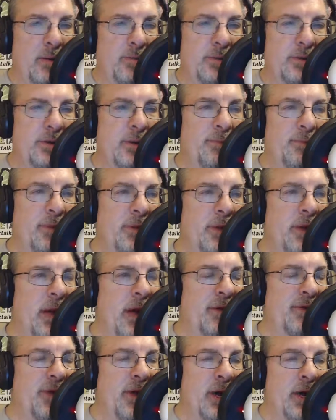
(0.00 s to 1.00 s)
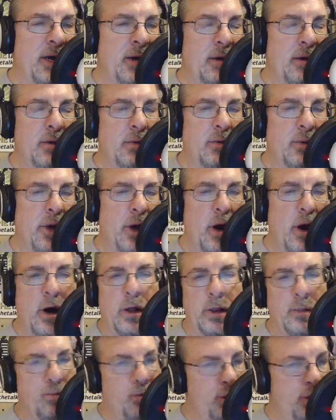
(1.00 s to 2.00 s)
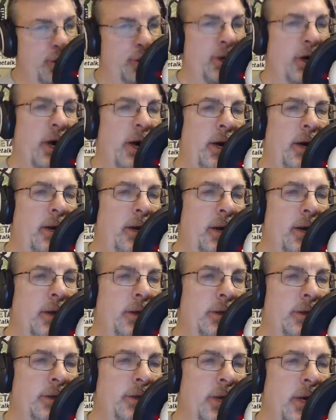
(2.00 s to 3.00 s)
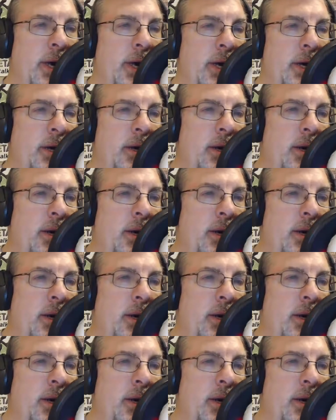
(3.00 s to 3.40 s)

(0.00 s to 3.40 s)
something that I think we all appreciate is that